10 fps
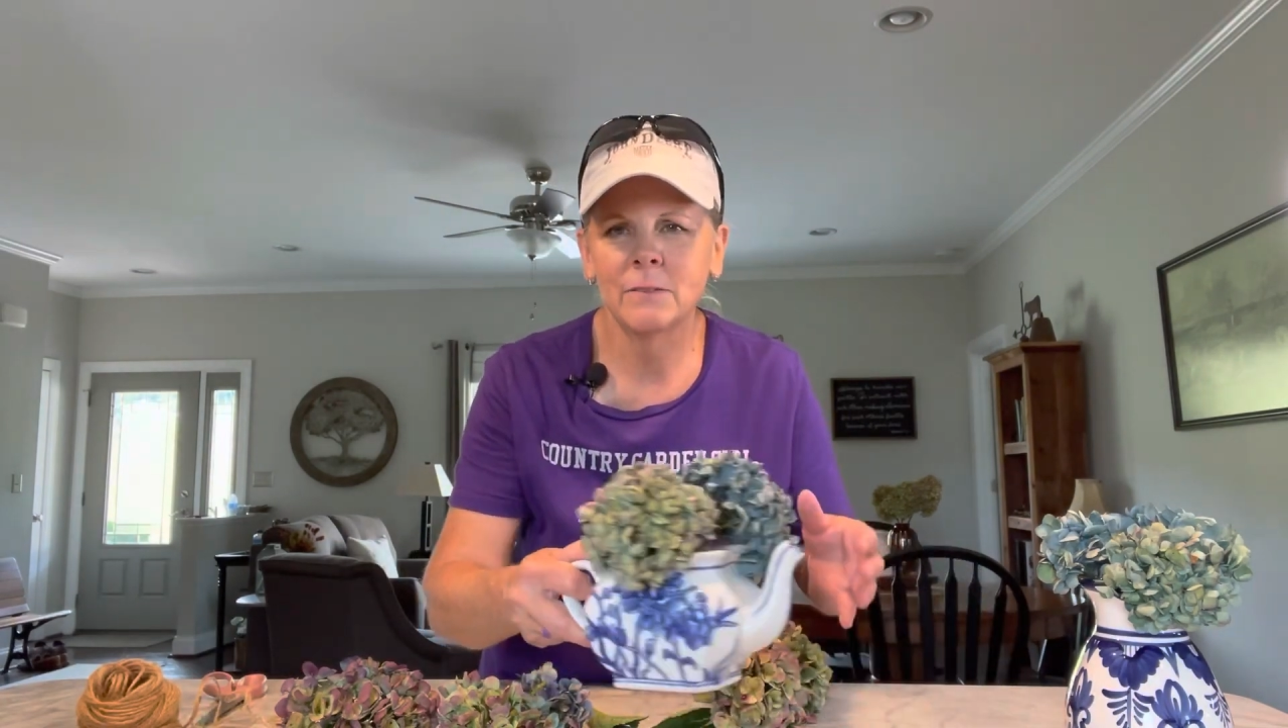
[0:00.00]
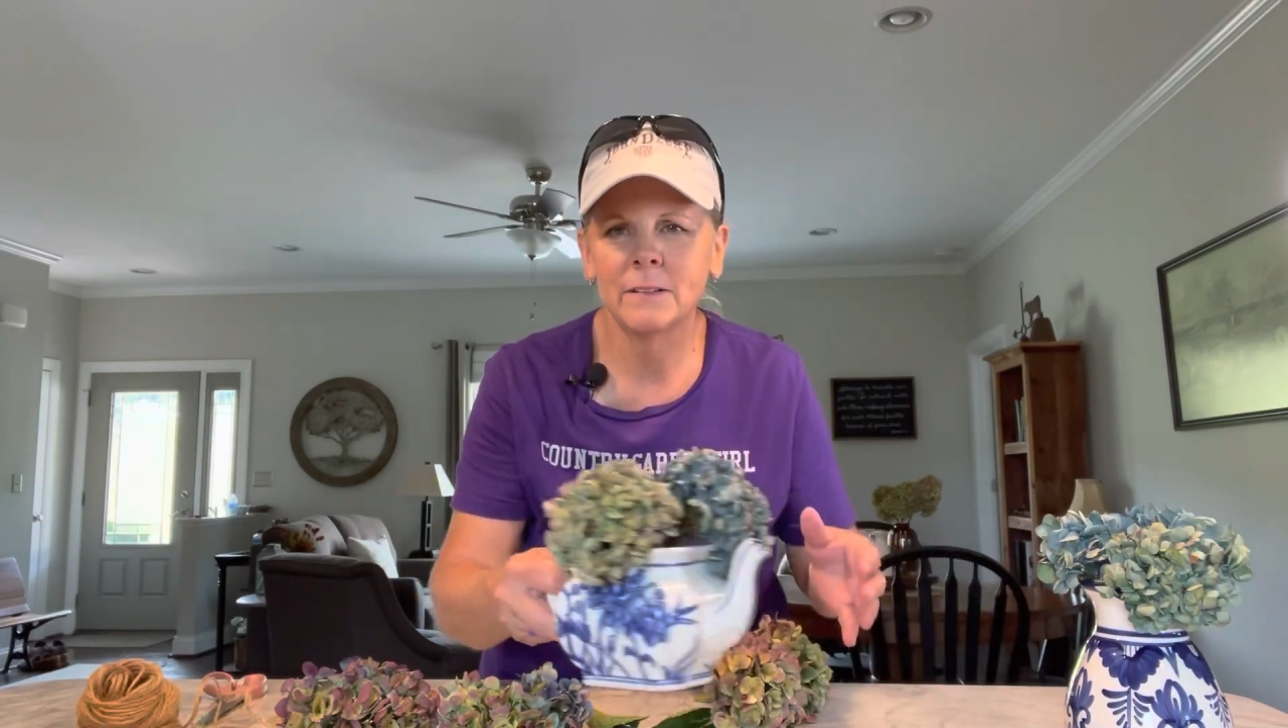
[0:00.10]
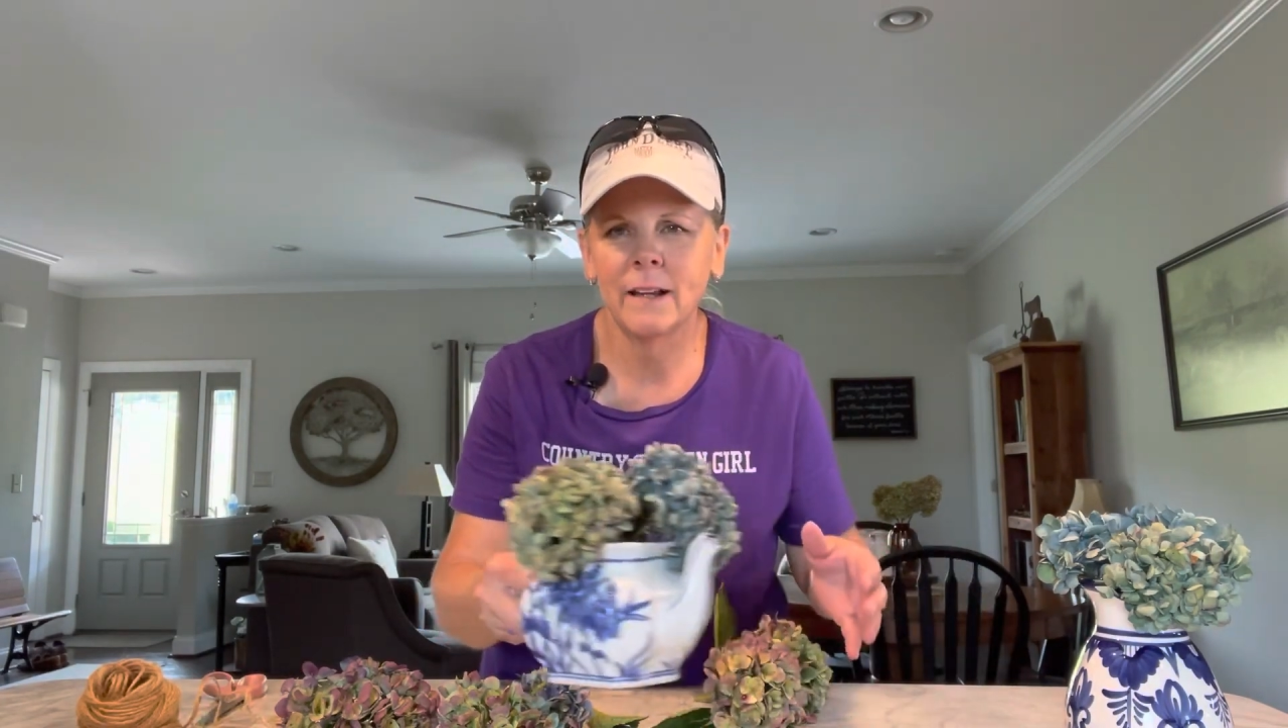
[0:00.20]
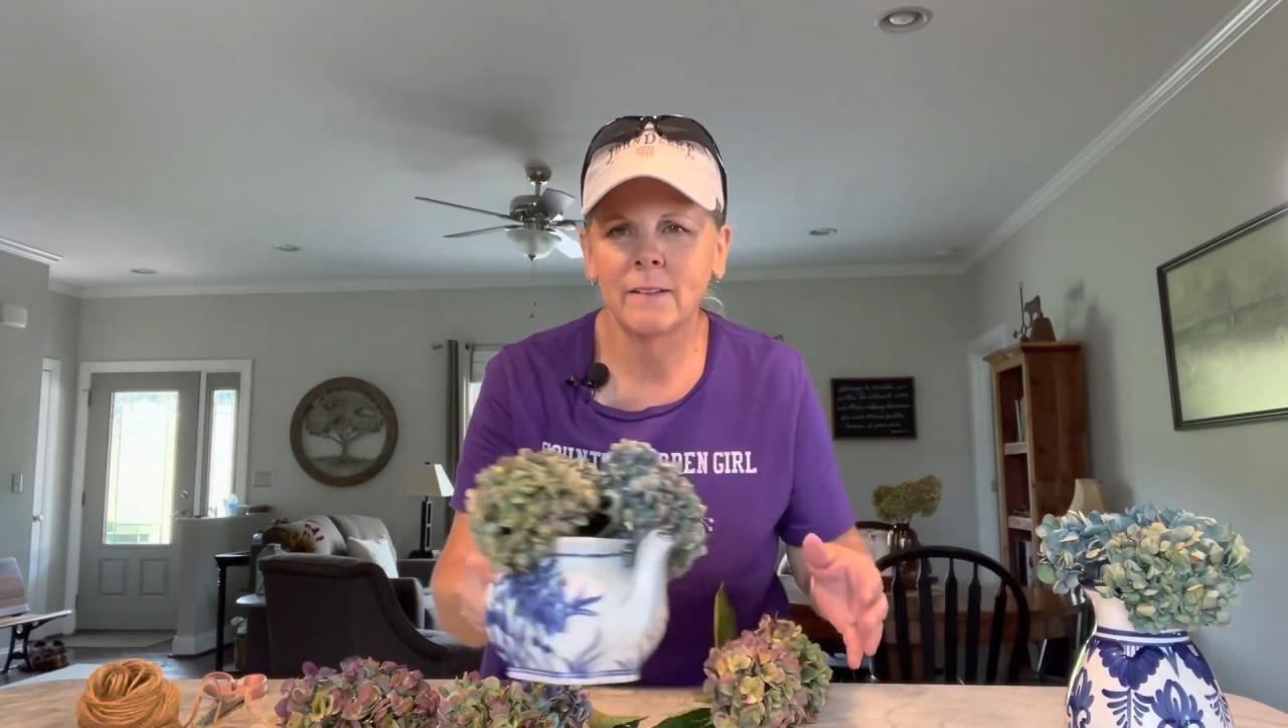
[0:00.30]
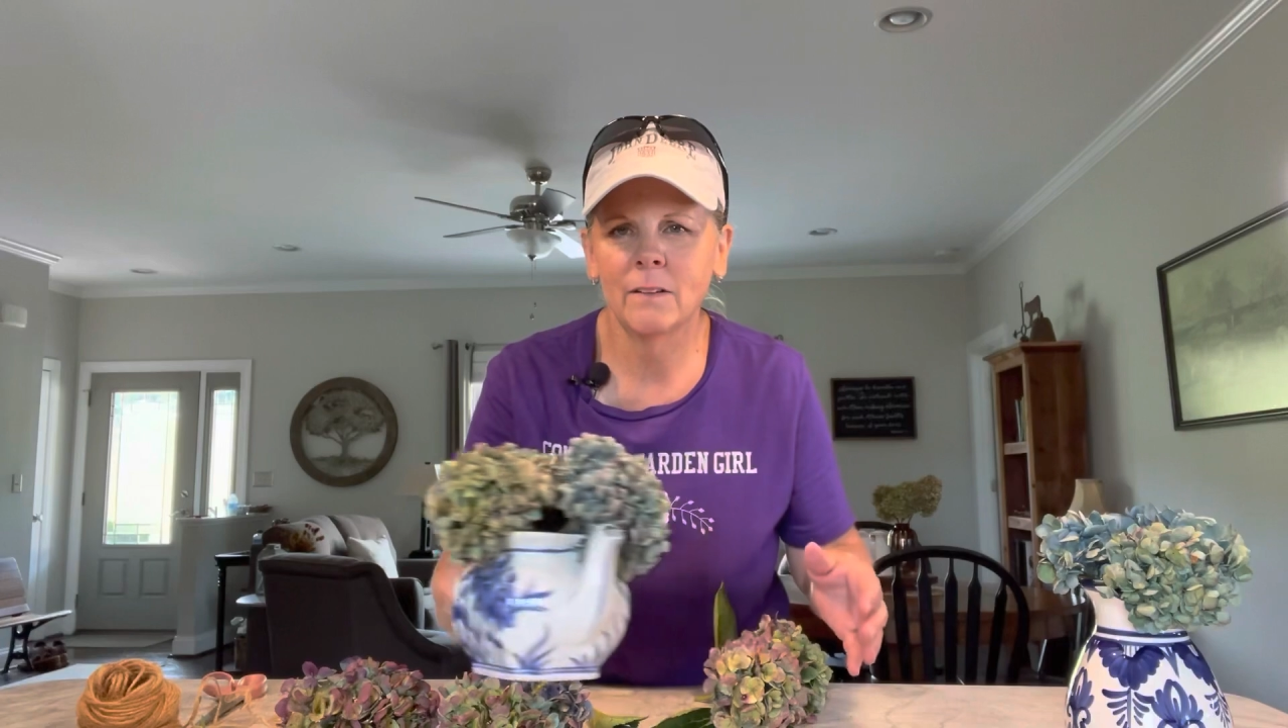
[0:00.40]

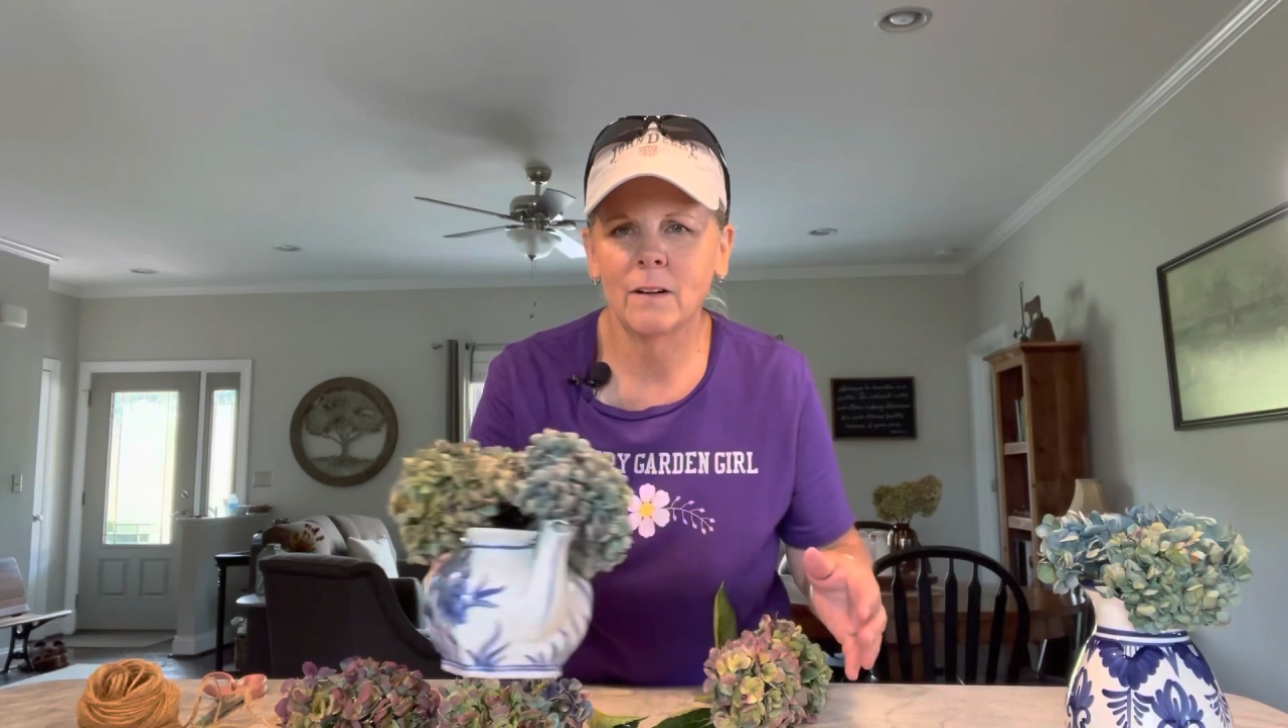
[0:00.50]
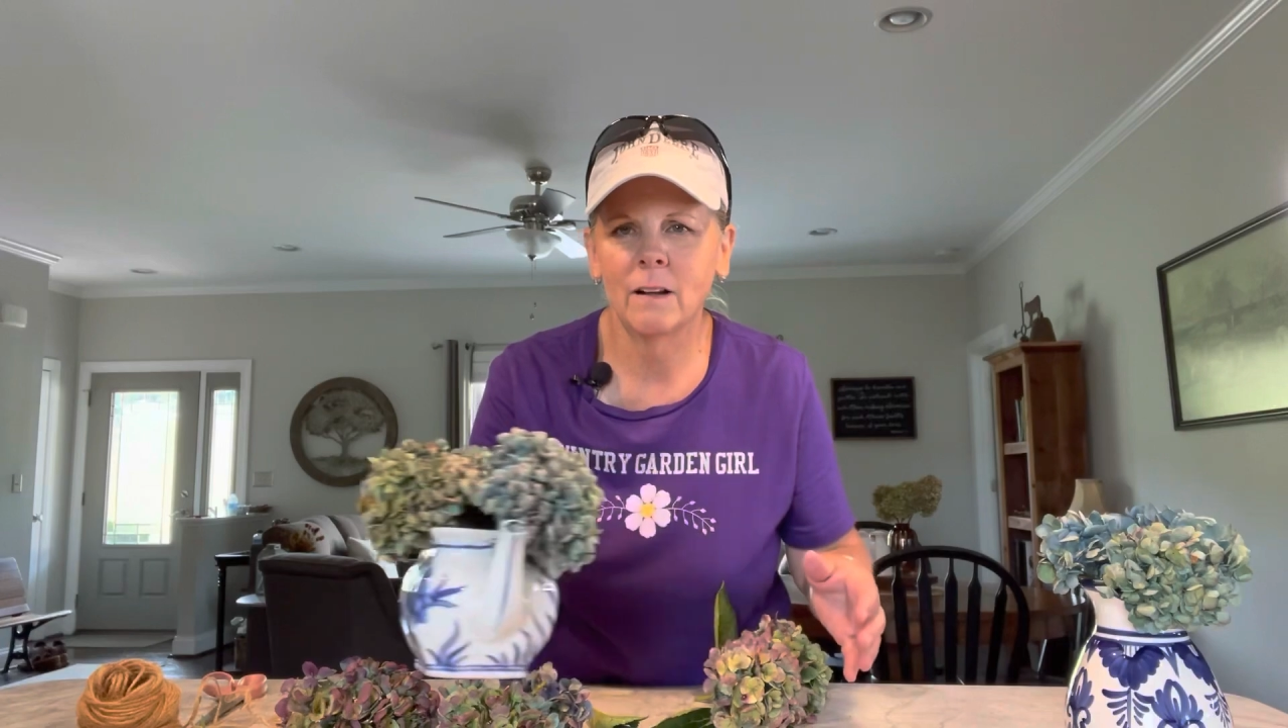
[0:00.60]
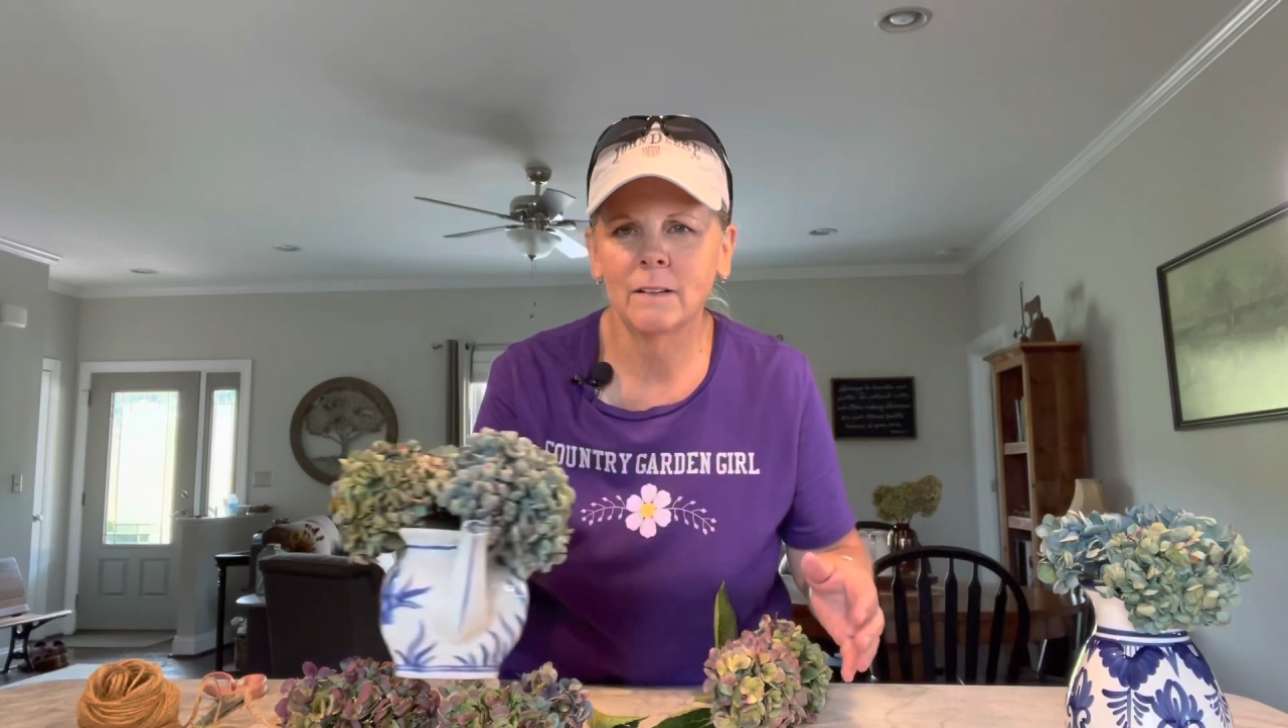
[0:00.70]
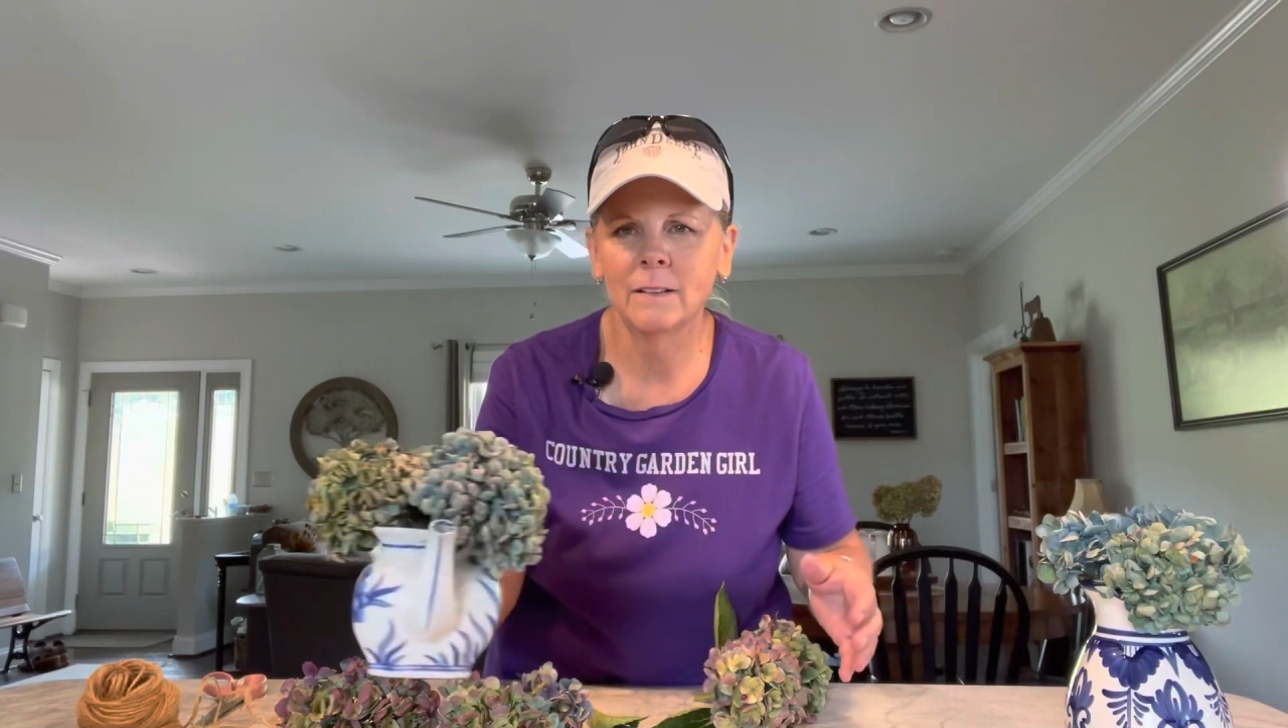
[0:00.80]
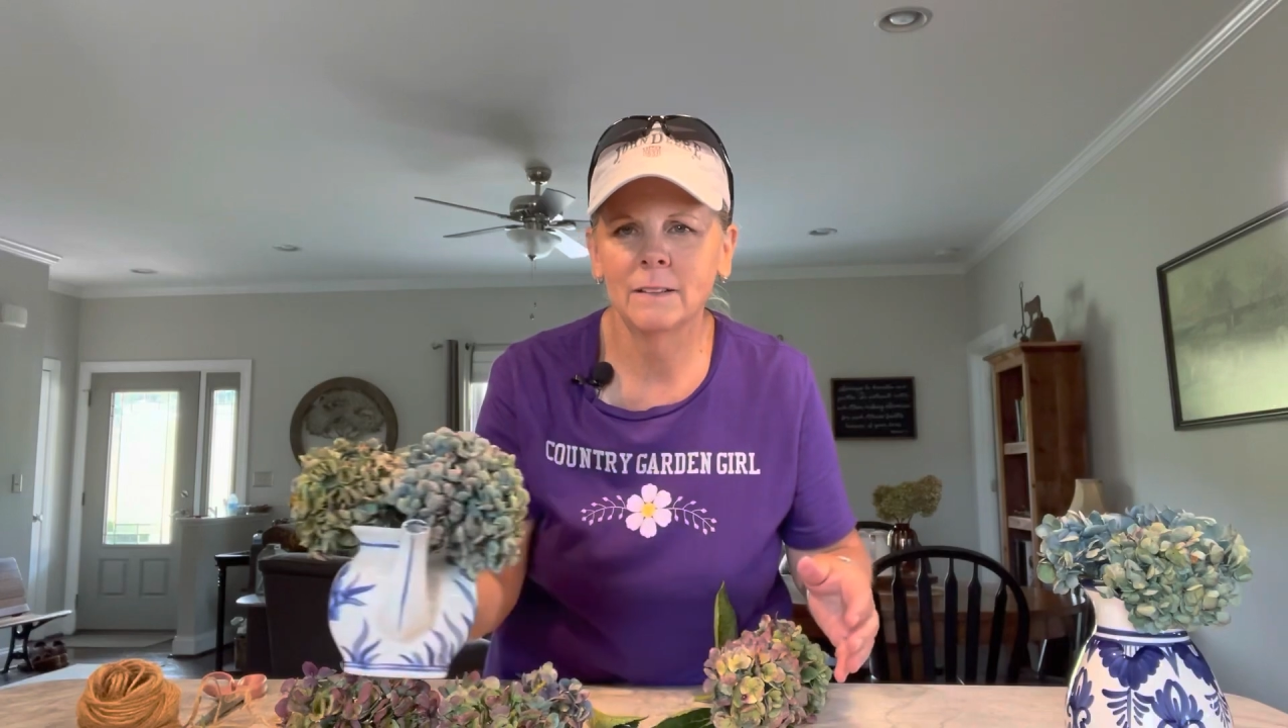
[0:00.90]
retain their
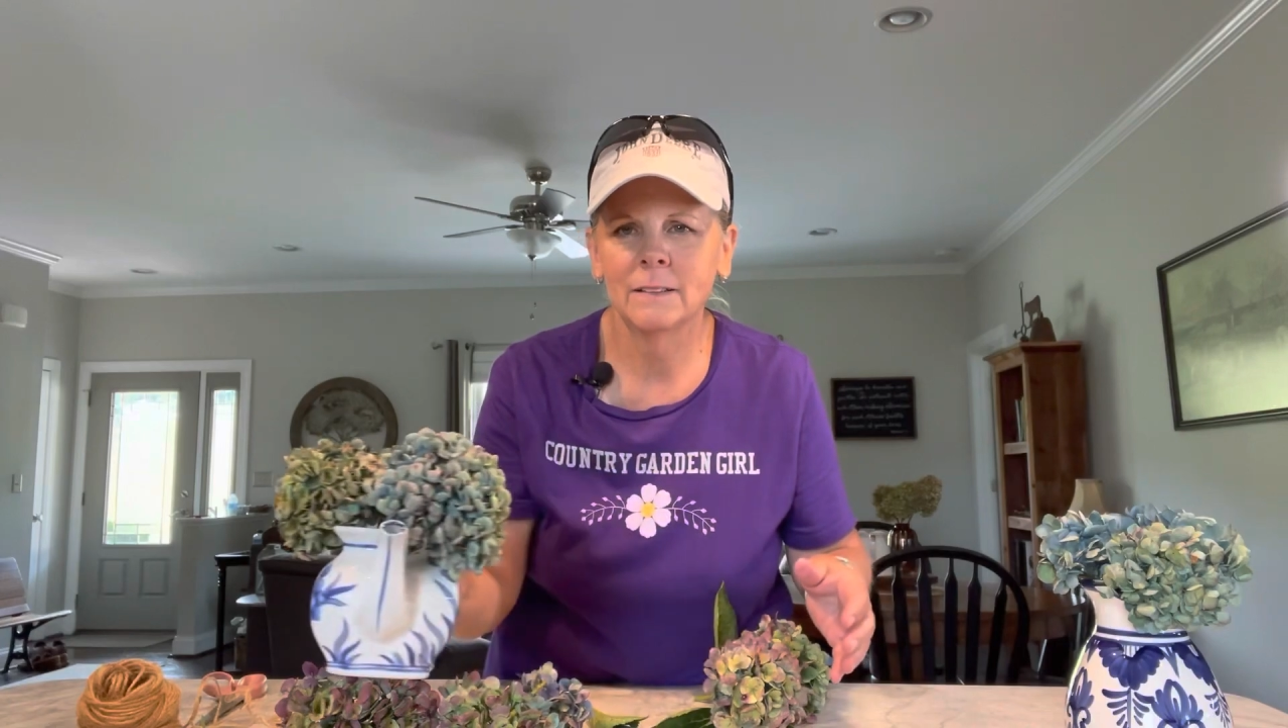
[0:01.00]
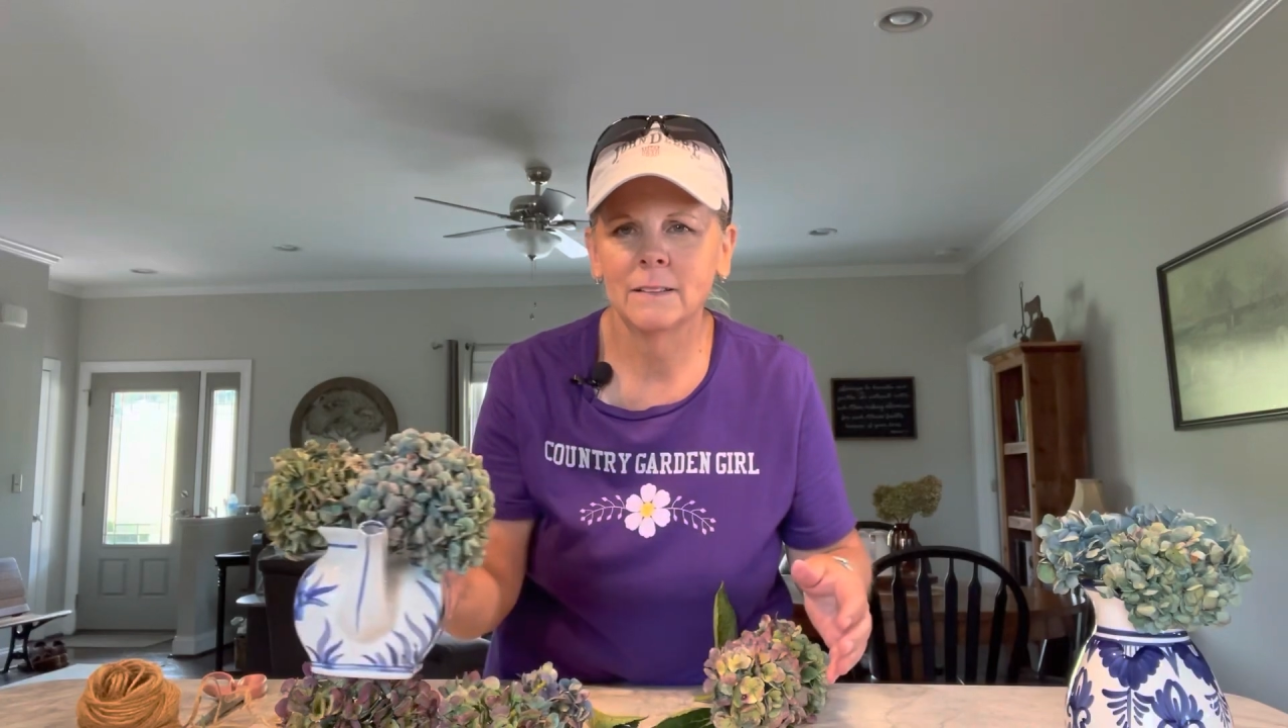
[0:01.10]
color?